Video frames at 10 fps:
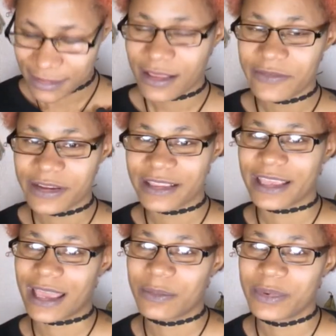Definitely
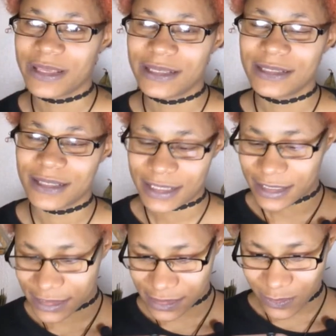happy.
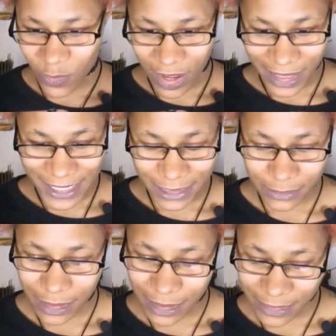And it's why,
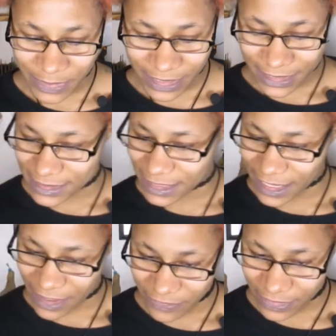I guess
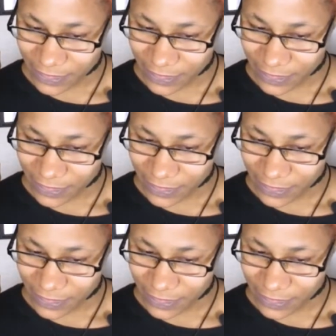they have